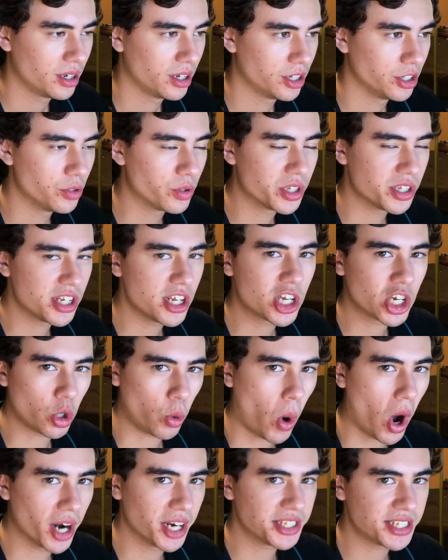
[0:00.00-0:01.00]
You can see
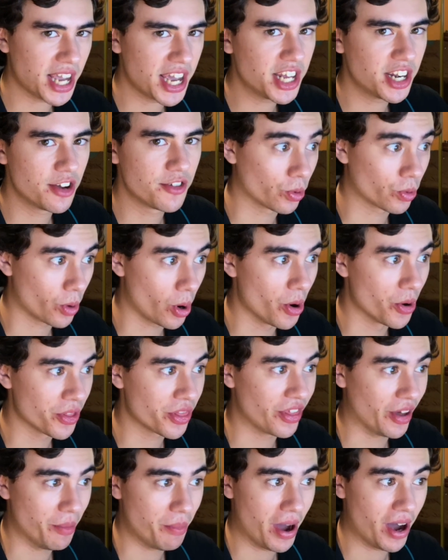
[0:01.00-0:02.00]
quantitative growth
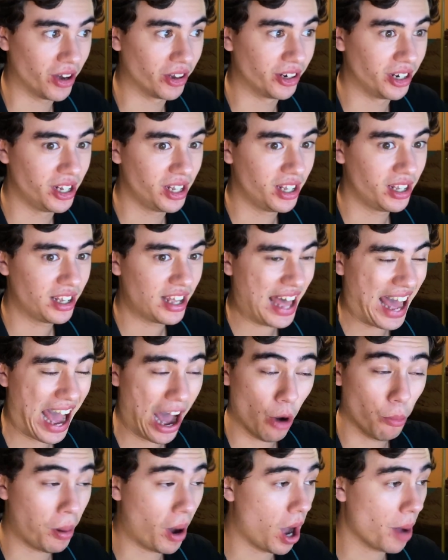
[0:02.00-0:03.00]
about
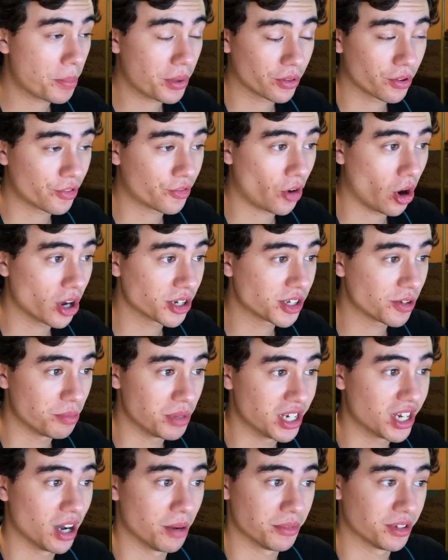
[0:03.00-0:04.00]
how popular frogs have
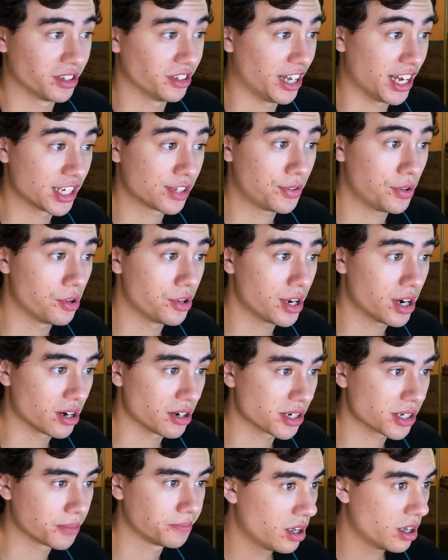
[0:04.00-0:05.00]
become in the last few
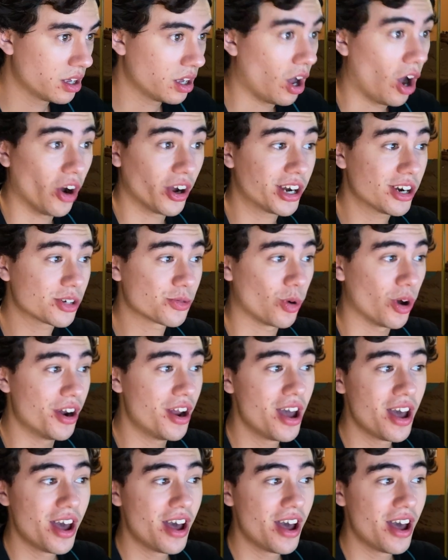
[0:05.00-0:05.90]
years. Oh, here's one.